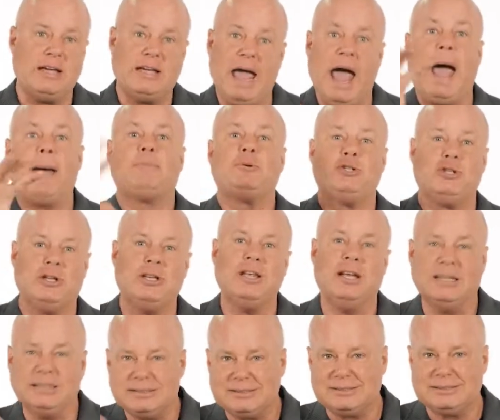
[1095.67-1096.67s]
caption
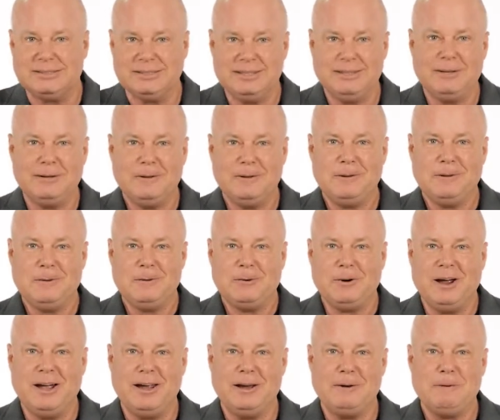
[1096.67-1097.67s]
this,
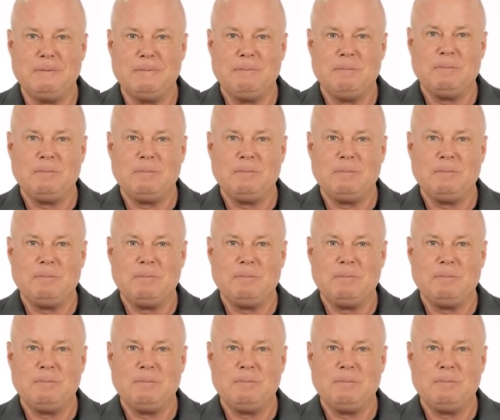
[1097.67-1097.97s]
right?